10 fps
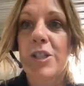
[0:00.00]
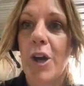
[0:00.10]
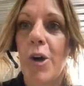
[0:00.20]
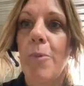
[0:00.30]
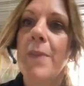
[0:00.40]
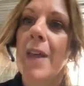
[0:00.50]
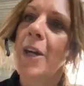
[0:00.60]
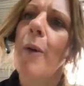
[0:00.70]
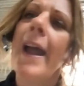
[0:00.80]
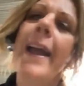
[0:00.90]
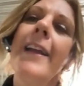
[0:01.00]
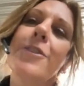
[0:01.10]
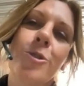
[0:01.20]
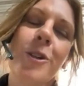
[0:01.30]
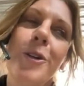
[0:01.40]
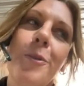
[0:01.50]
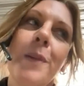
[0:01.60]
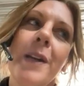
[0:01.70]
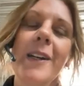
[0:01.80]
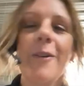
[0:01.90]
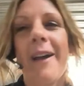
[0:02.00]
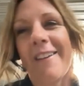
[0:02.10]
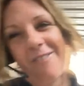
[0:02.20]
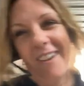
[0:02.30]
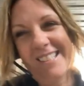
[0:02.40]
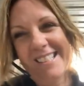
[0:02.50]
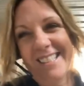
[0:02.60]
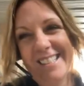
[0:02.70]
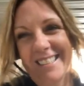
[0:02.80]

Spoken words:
So in a way, true, but in a way, false.